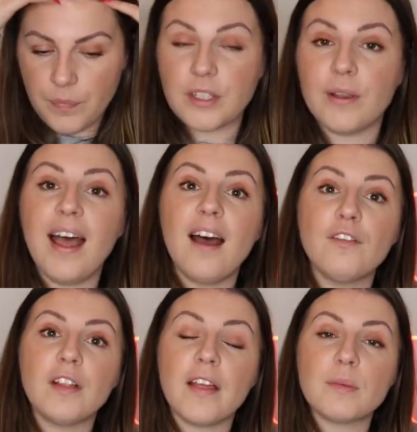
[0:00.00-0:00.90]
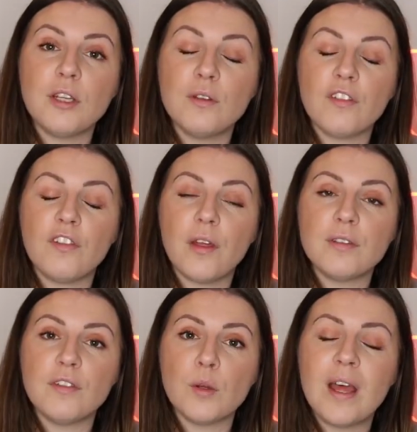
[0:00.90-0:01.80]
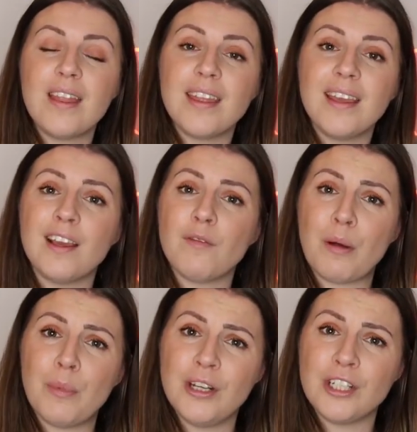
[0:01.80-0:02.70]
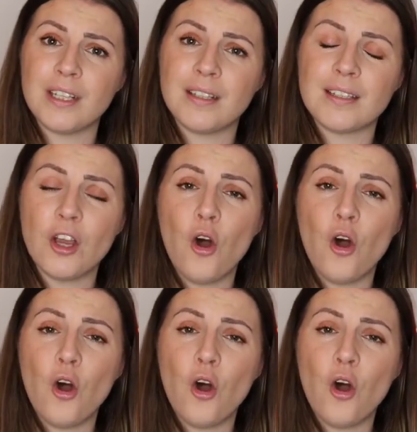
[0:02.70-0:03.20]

So yeah, hopefully that's been useful for those of you thinking about purchasing this,